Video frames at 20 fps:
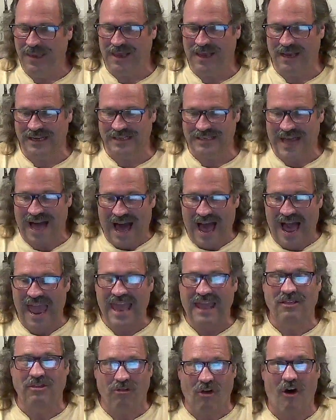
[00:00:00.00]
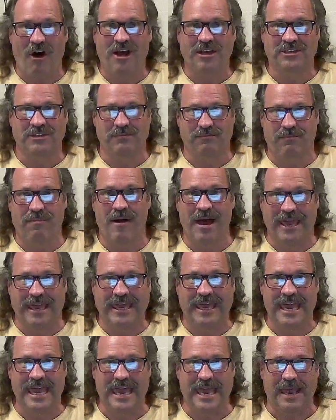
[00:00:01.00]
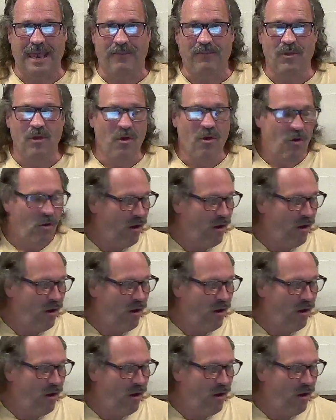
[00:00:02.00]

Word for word: because I lost my key,